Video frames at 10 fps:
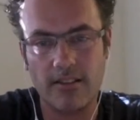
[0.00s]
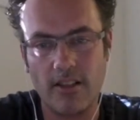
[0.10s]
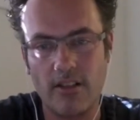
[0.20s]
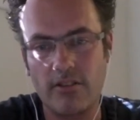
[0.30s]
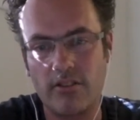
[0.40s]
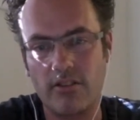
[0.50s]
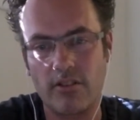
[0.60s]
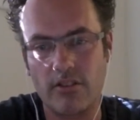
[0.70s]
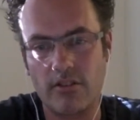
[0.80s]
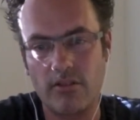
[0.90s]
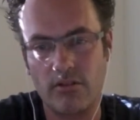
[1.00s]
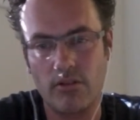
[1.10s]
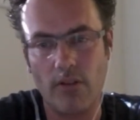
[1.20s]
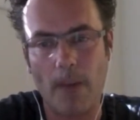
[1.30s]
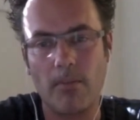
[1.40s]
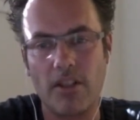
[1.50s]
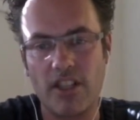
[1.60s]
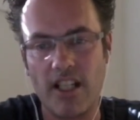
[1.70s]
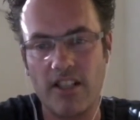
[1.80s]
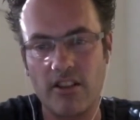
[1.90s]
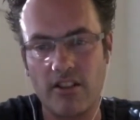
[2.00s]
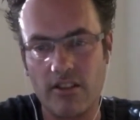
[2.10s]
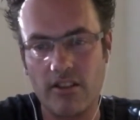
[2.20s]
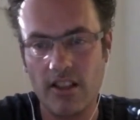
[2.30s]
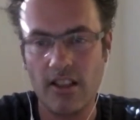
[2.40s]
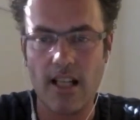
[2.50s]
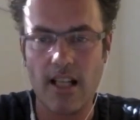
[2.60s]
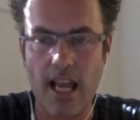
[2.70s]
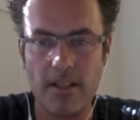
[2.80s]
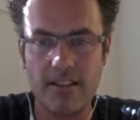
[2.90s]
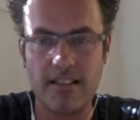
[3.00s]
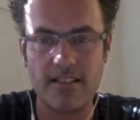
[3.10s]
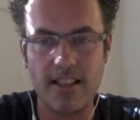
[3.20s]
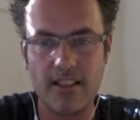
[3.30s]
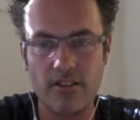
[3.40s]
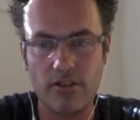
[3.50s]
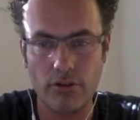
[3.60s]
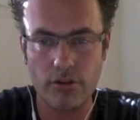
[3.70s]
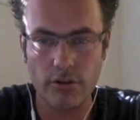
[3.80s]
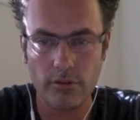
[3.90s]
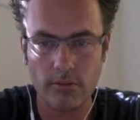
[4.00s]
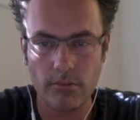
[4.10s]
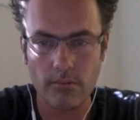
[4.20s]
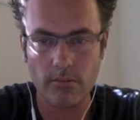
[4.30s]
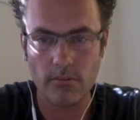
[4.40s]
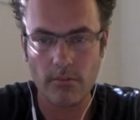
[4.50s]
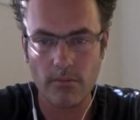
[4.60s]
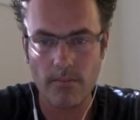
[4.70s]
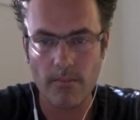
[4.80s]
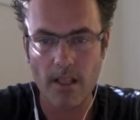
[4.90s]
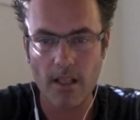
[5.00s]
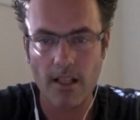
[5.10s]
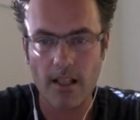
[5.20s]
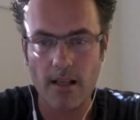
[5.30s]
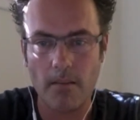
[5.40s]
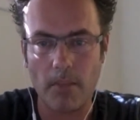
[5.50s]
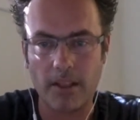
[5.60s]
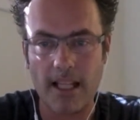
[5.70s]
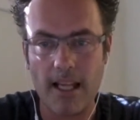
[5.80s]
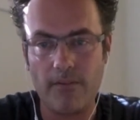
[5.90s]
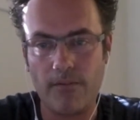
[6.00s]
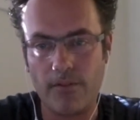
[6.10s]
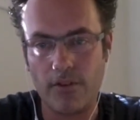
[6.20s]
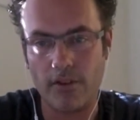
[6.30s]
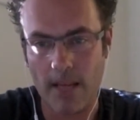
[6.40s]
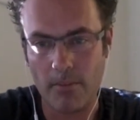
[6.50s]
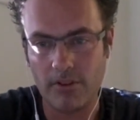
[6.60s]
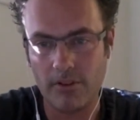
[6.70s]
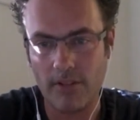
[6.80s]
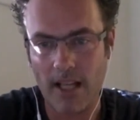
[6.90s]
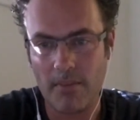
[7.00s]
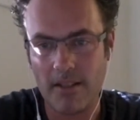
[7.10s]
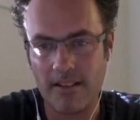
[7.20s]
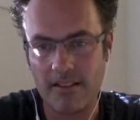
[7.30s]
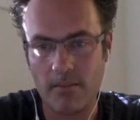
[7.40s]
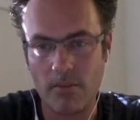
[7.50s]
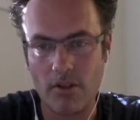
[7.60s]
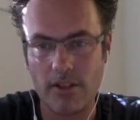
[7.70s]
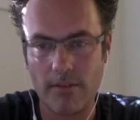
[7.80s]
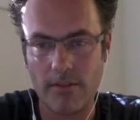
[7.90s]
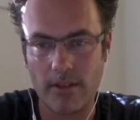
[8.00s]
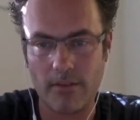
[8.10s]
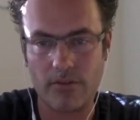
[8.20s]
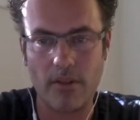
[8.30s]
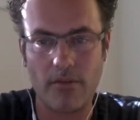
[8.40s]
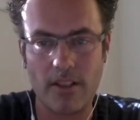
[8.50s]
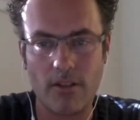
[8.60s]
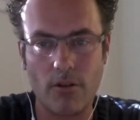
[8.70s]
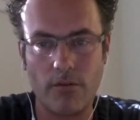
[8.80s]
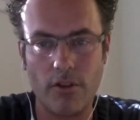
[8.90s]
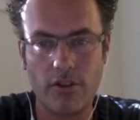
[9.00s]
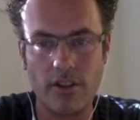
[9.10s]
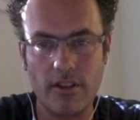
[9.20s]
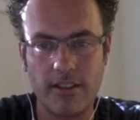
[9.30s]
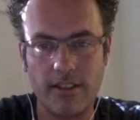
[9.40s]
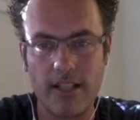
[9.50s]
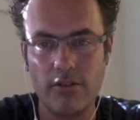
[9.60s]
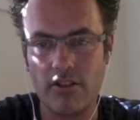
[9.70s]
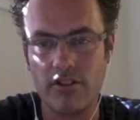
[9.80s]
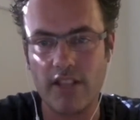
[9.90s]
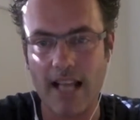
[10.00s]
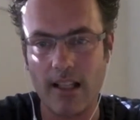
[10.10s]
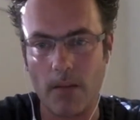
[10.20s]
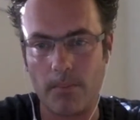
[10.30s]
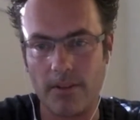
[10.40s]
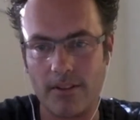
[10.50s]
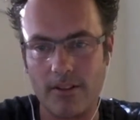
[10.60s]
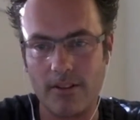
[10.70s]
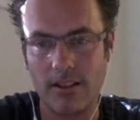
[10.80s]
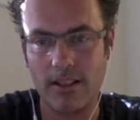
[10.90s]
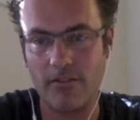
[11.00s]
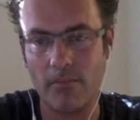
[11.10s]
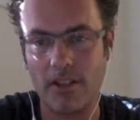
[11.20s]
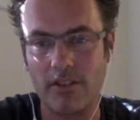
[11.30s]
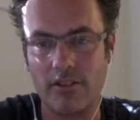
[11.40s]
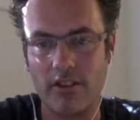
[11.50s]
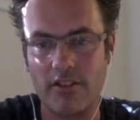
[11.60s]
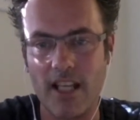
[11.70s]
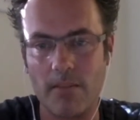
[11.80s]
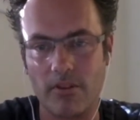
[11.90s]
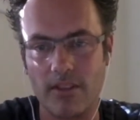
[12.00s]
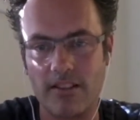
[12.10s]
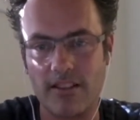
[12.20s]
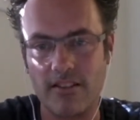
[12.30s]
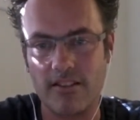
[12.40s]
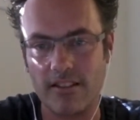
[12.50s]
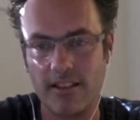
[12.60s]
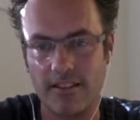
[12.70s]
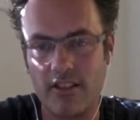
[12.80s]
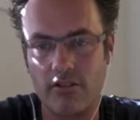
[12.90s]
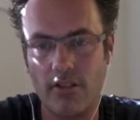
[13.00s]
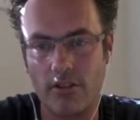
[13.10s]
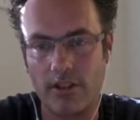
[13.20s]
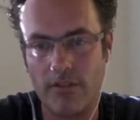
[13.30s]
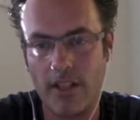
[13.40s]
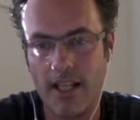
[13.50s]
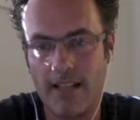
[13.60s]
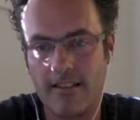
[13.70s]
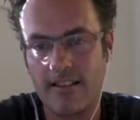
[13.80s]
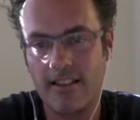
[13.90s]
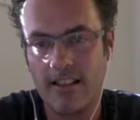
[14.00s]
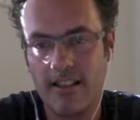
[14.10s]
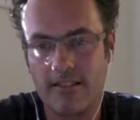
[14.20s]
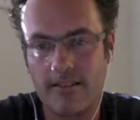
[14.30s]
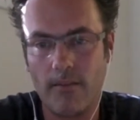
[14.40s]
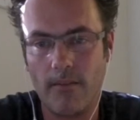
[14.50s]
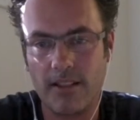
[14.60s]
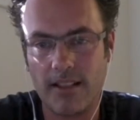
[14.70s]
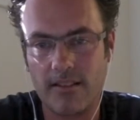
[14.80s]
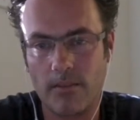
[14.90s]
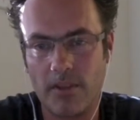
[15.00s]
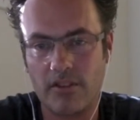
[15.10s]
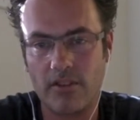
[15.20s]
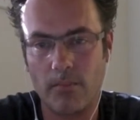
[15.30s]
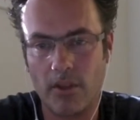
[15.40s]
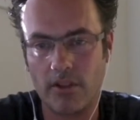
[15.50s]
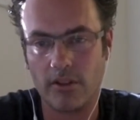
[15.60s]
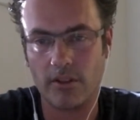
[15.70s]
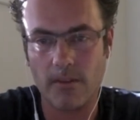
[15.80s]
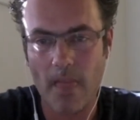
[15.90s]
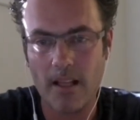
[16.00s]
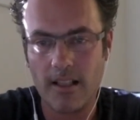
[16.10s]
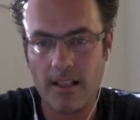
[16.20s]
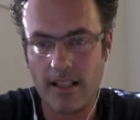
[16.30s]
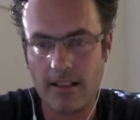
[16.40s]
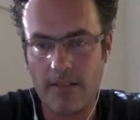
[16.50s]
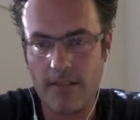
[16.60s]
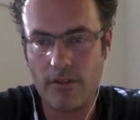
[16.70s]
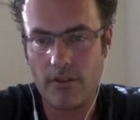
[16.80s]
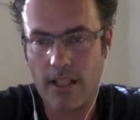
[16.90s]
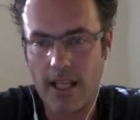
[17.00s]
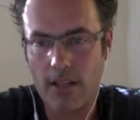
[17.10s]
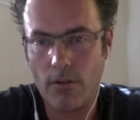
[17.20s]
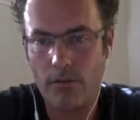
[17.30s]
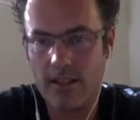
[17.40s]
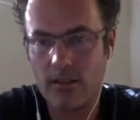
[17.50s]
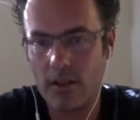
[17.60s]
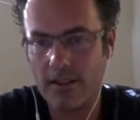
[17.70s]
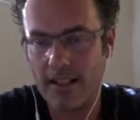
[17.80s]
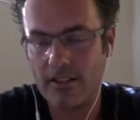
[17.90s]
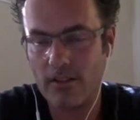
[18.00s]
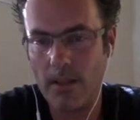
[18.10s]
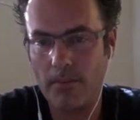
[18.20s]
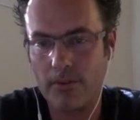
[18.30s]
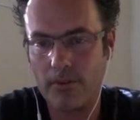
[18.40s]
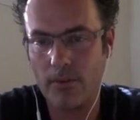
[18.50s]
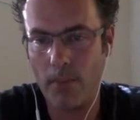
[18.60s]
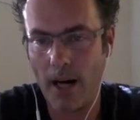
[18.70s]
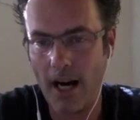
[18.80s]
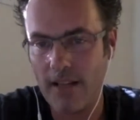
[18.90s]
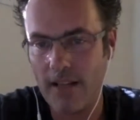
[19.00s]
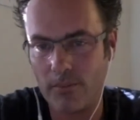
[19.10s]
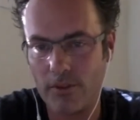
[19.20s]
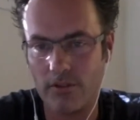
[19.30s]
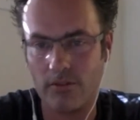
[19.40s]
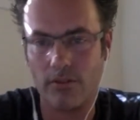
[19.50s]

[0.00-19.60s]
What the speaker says: don't do optimization, A/B testing too soon. But if you're able to do A/B testing because you have enough traffic and conversion, then you need to scale up and don't leave money on the table. Then it's growth. If you hit something that's a business model, and if you can convince 1,000 people to buy from you